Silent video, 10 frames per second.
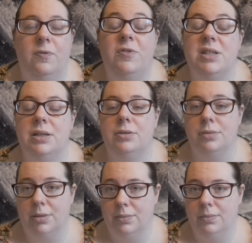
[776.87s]

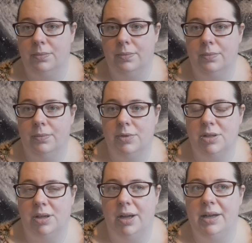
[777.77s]
physical
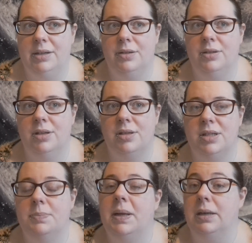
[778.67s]
sign that the
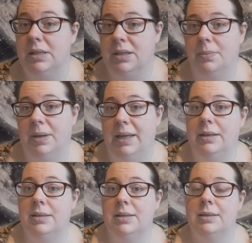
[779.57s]
spell is
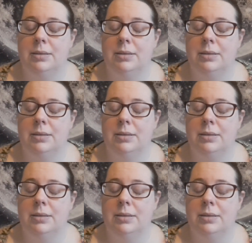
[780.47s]
complete.